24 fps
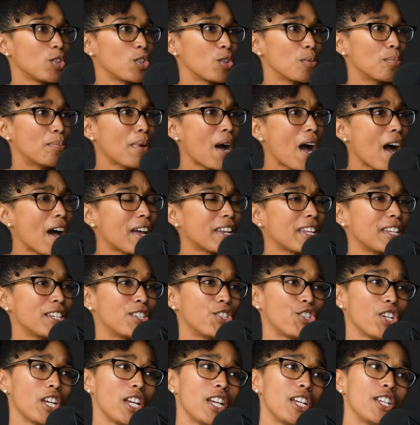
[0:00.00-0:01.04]
your body
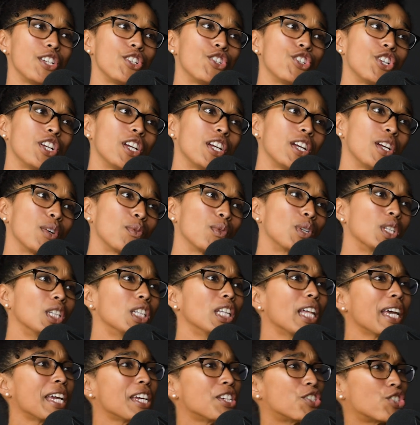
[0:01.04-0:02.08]
changing,
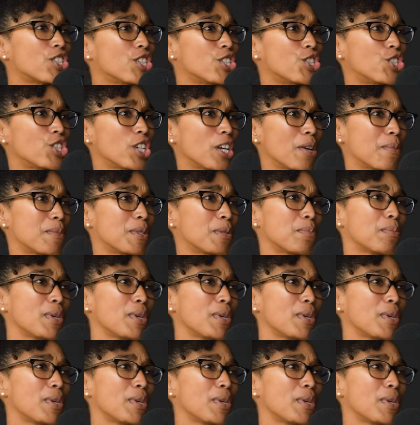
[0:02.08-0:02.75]
relationships,